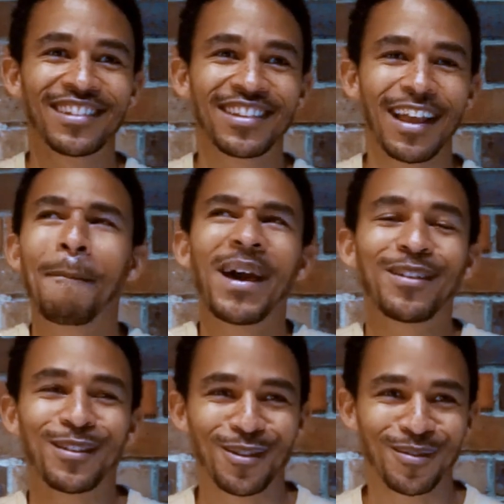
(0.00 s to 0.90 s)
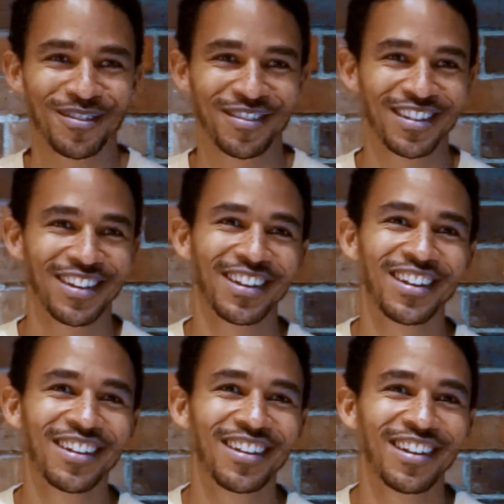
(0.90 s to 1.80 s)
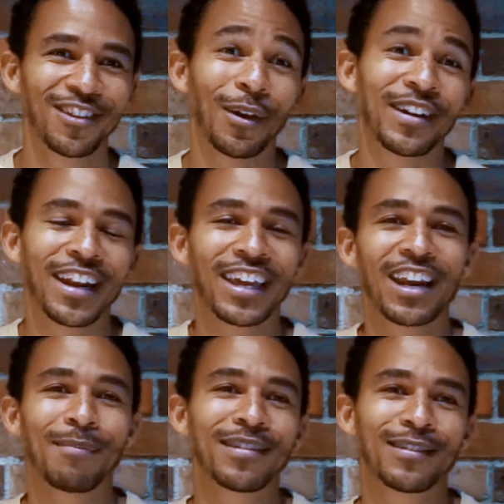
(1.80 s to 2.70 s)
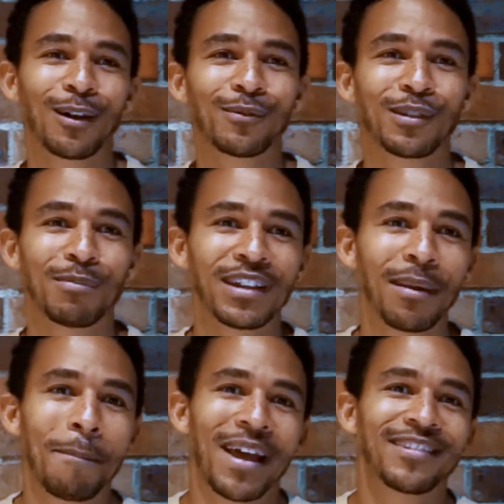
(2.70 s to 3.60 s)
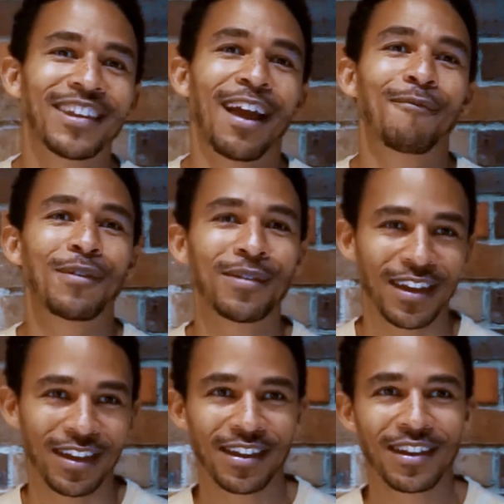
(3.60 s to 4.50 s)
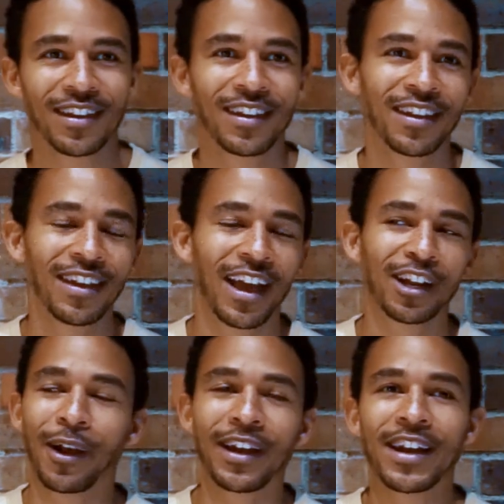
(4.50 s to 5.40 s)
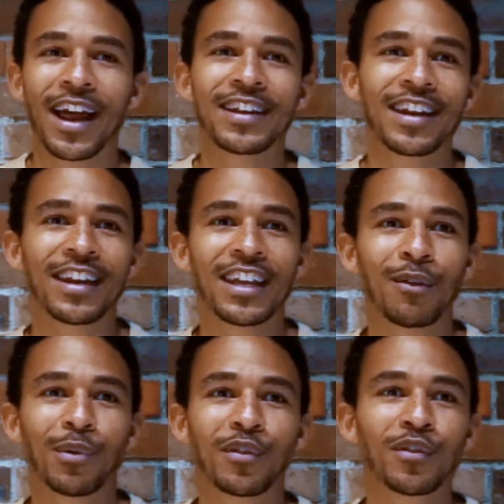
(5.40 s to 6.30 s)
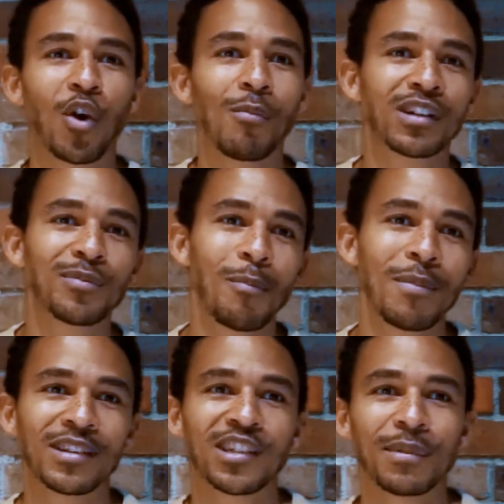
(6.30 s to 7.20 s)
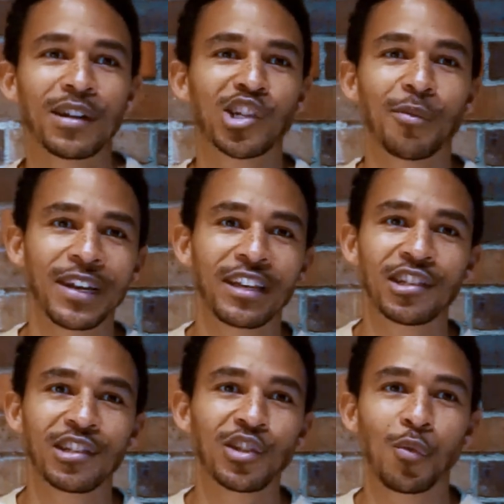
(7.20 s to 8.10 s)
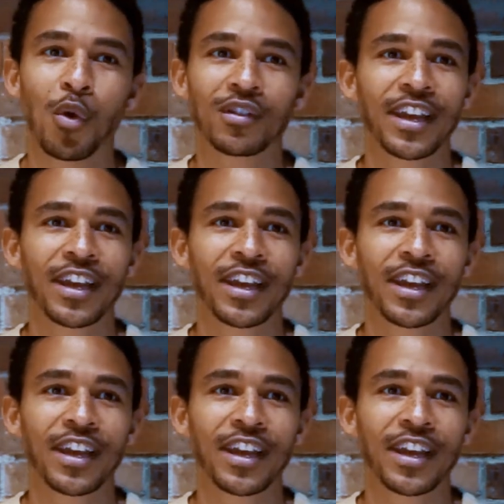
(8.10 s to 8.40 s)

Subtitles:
I'm better than you. So I dedicated myself to being the best at everything. I created an identity with so much momentum and determination towards